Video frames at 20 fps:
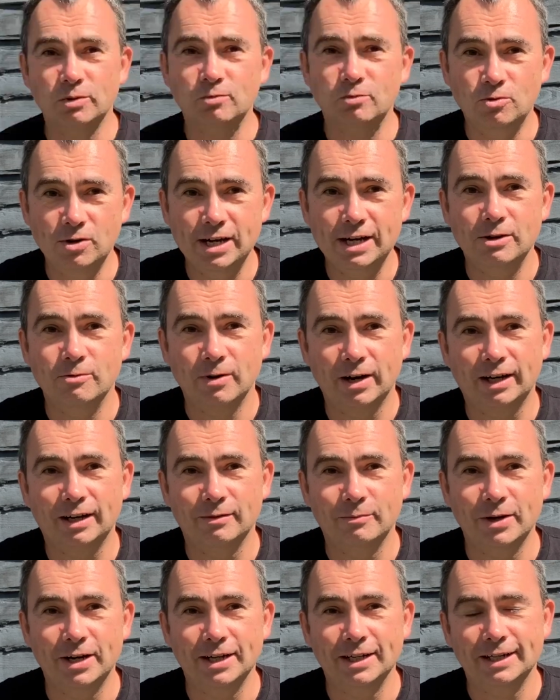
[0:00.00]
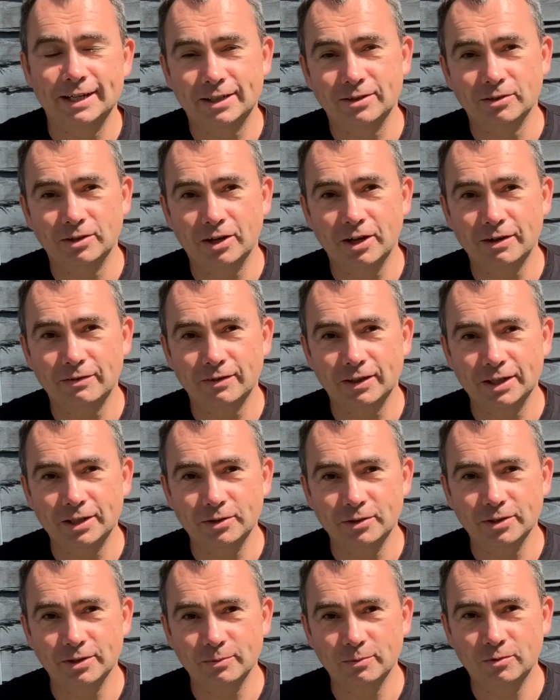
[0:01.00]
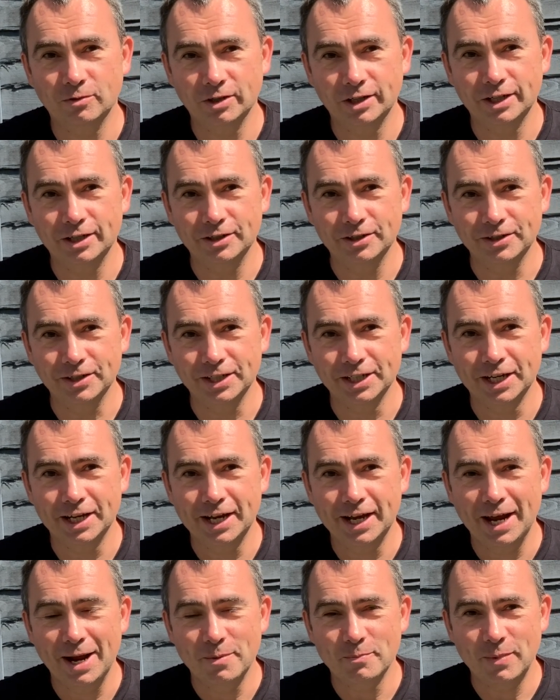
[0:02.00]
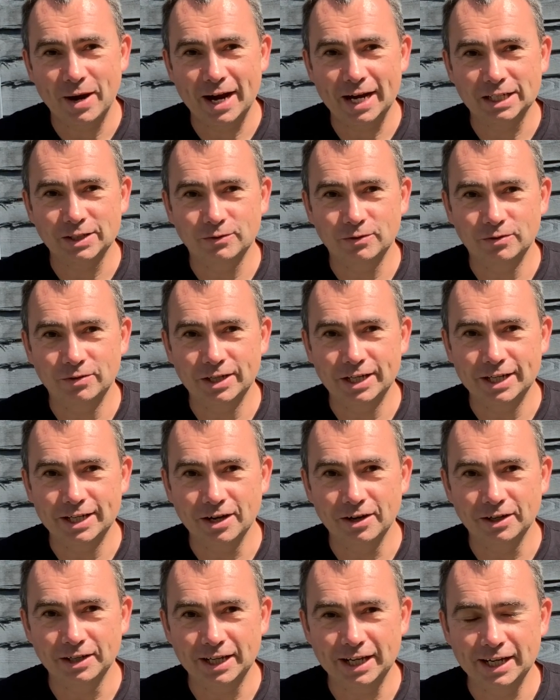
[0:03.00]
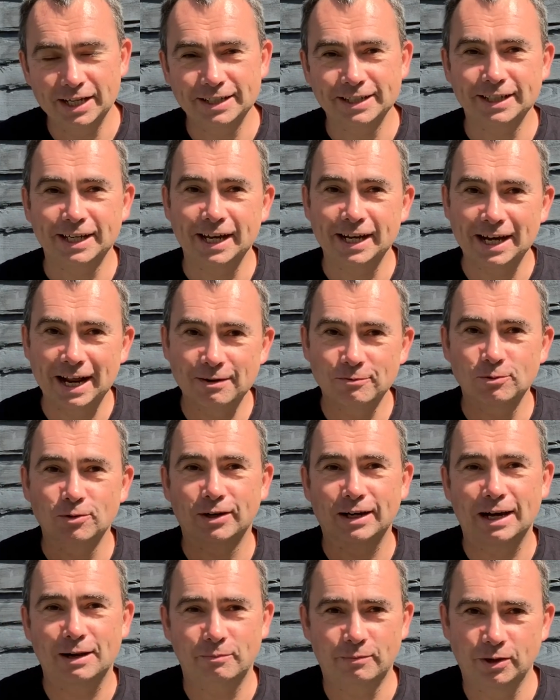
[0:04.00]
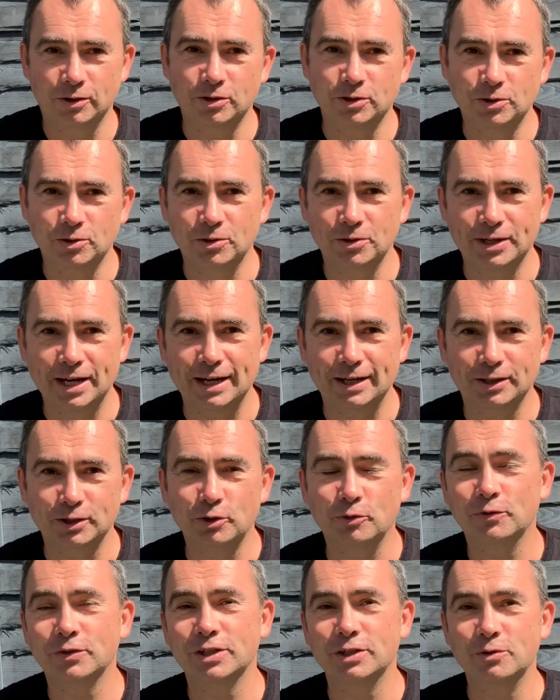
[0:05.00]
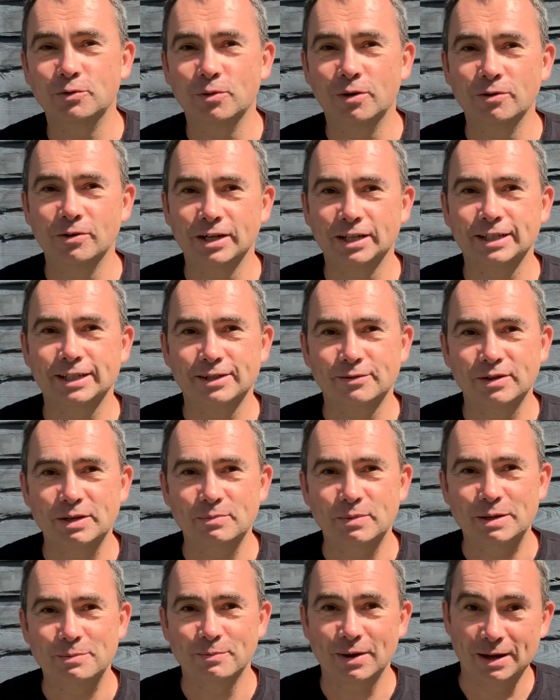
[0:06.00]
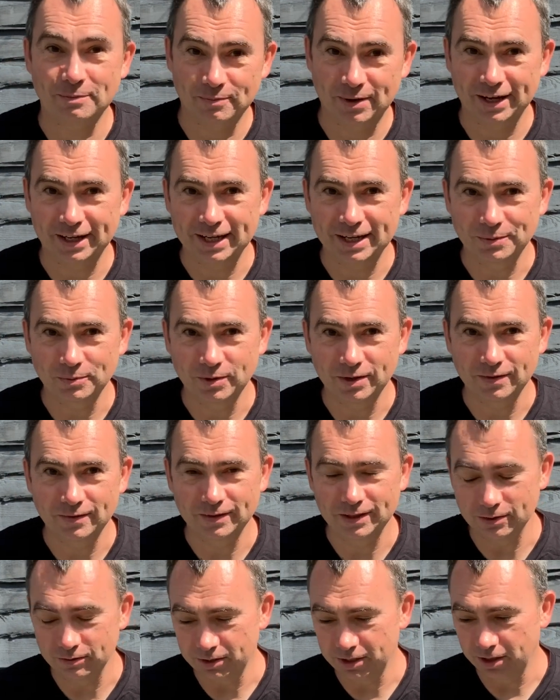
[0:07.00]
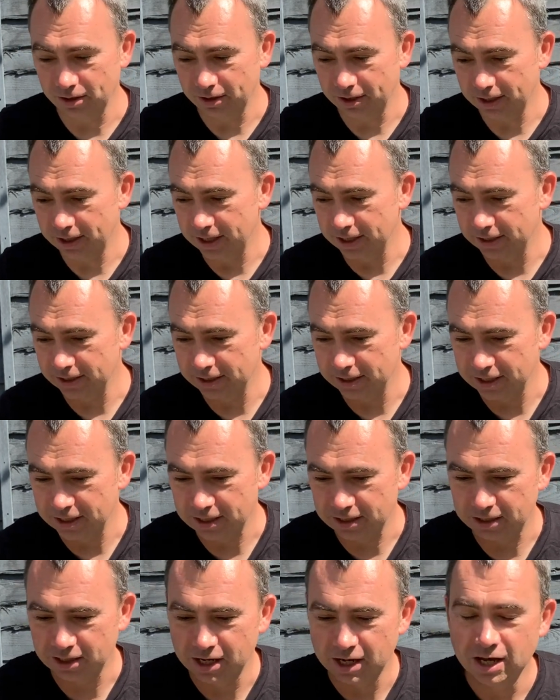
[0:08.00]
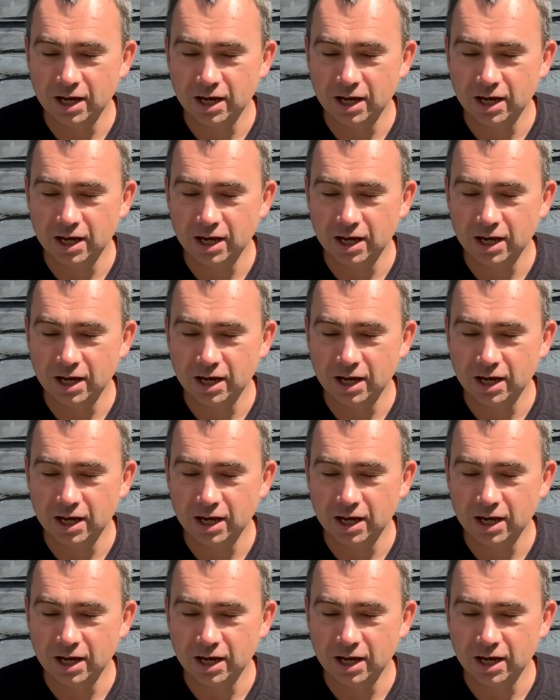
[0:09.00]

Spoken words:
really recommend Little Life. They do some really good bags for really young kids. Again, have a look at our post on that. Obviously, you won't necessarily be backpacking with little younger kids. This is